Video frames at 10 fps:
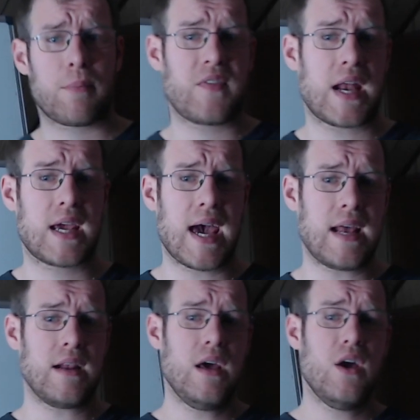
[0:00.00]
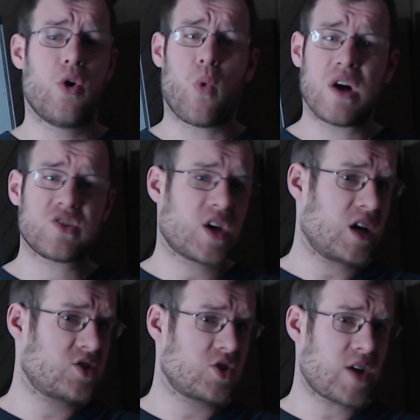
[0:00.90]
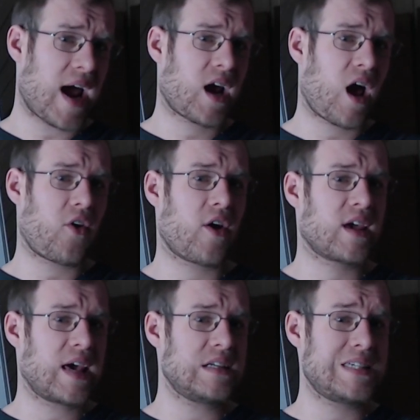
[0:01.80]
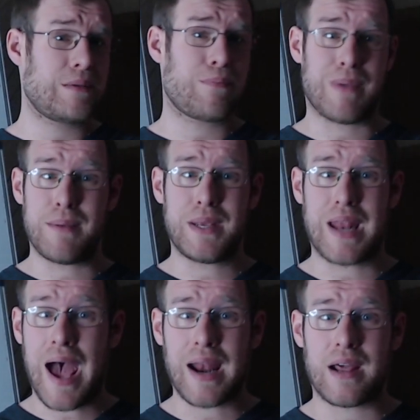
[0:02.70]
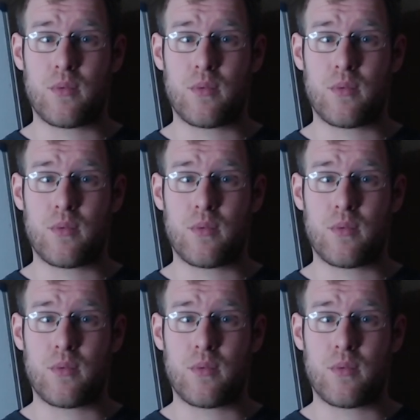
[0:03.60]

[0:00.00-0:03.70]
But then again, was Cuzz the shot caller in K T? Maybe not.